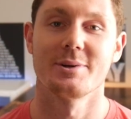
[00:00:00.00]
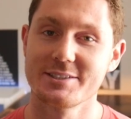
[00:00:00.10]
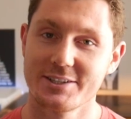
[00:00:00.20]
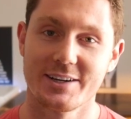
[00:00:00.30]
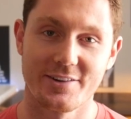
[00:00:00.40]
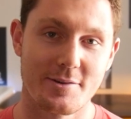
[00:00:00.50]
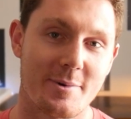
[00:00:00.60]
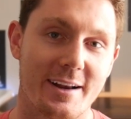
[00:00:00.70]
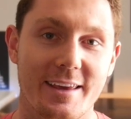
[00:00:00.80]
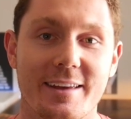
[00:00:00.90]
What's good,
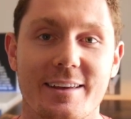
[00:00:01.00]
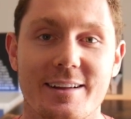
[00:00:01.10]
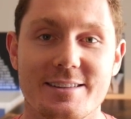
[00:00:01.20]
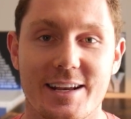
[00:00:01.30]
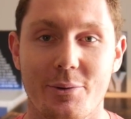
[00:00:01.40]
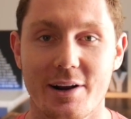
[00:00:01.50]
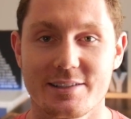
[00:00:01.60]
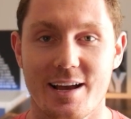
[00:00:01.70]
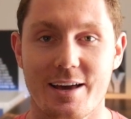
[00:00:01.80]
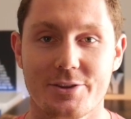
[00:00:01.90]
everybody? Today we're going
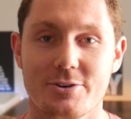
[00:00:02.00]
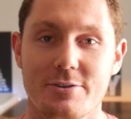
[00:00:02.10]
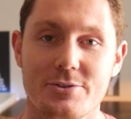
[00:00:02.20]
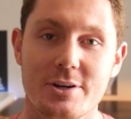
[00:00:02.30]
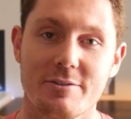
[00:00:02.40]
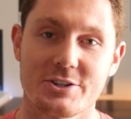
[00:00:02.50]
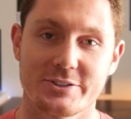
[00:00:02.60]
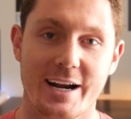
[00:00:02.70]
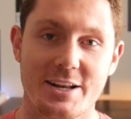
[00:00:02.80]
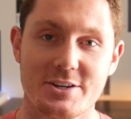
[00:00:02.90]
to talk through a few different
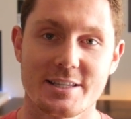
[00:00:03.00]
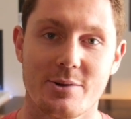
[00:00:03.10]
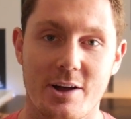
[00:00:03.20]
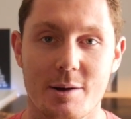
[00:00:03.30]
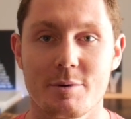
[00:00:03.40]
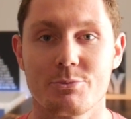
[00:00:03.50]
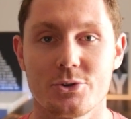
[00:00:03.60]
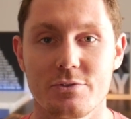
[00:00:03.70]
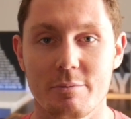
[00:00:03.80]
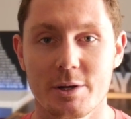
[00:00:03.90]
strategies that will help
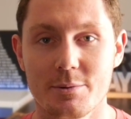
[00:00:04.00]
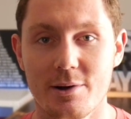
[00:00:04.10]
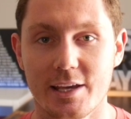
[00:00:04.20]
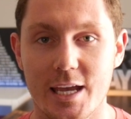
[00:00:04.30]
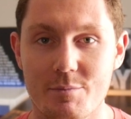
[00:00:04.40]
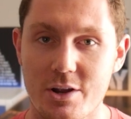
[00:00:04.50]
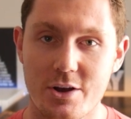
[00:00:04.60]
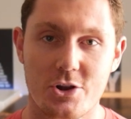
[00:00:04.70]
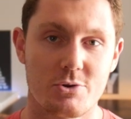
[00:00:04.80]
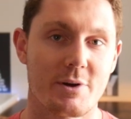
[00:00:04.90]
improve your pickleball game
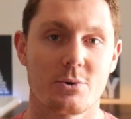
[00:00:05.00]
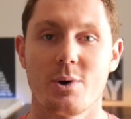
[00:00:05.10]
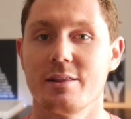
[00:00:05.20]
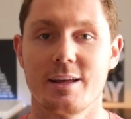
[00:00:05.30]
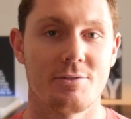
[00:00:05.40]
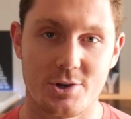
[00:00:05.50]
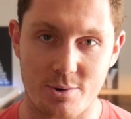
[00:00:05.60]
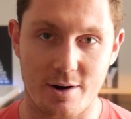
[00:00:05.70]
no matter what level you